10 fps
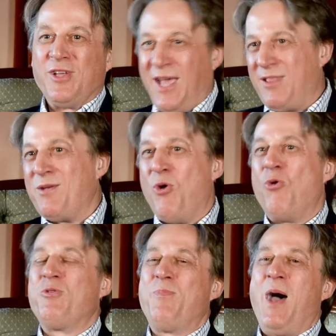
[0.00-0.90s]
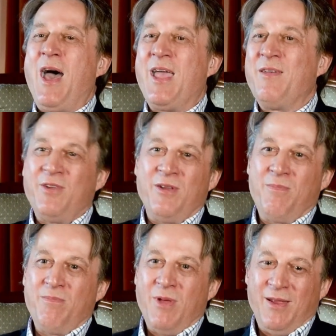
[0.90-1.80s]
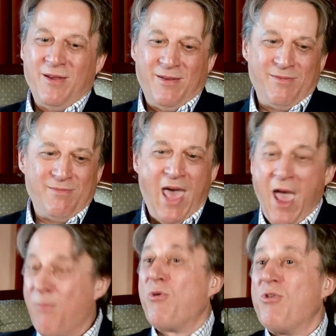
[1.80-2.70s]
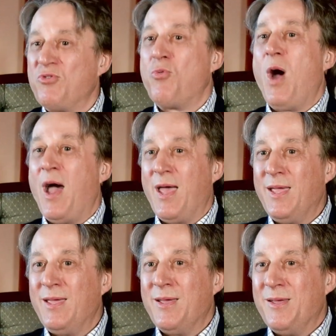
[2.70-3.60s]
and get them all to behave in a aberrant way